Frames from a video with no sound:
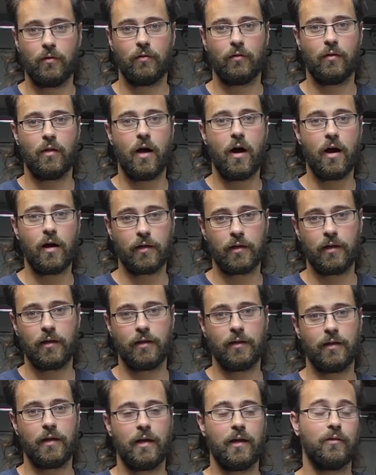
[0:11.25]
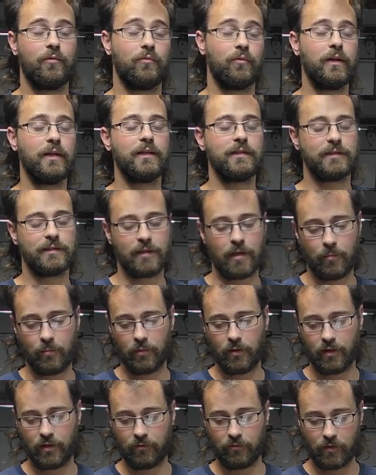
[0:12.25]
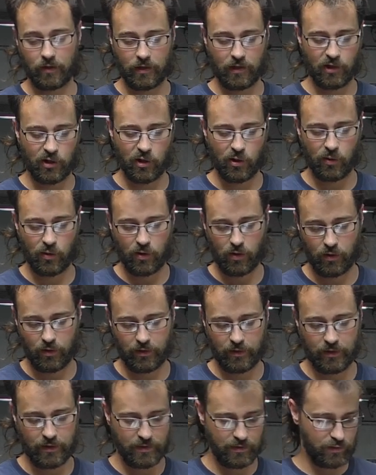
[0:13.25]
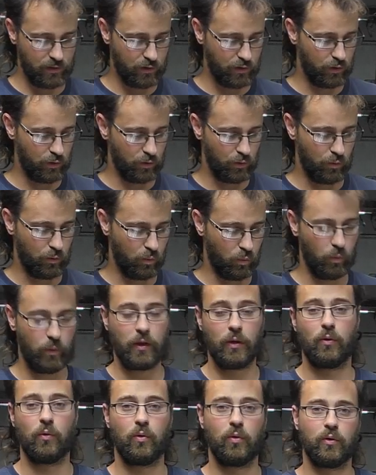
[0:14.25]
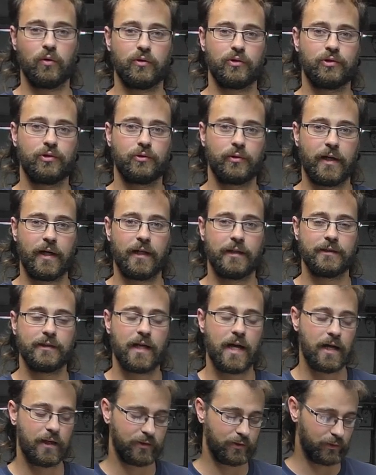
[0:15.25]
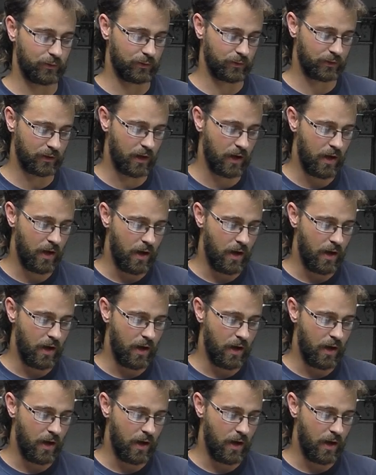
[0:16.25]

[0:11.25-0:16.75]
locking, and reassembling video on these two wheel horse transaxles.